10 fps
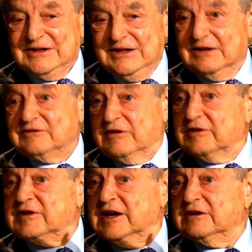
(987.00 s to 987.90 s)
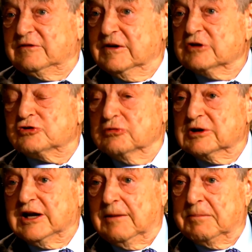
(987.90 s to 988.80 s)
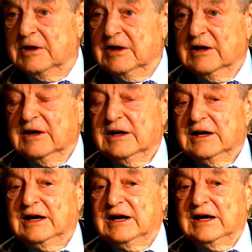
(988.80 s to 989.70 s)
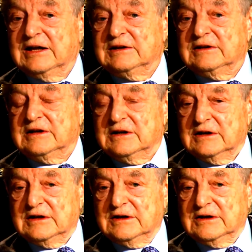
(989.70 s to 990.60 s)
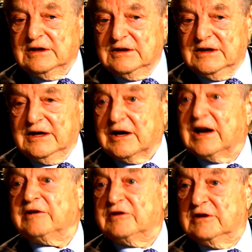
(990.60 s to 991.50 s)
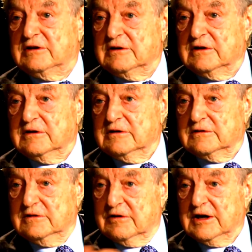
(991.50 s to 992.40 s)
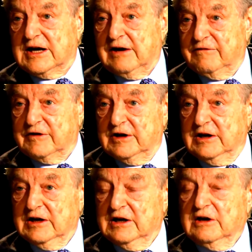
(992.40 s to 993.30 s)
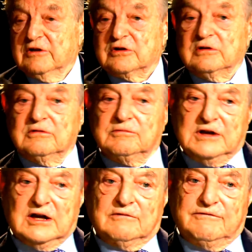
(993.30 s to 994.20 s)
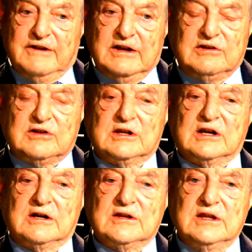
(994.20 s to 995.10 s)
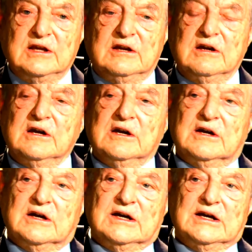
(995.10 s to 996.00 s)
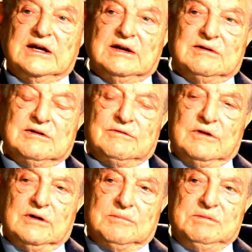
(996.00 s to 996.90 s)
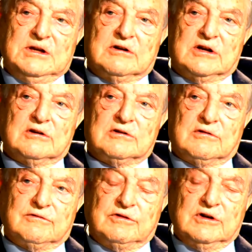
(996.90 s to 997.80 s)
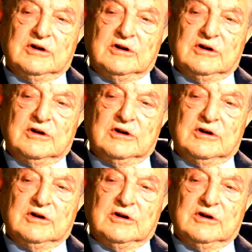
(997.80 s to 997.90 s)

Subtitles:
interest rates will shoot up and arrest the recovery. So we are facing, I think, a period of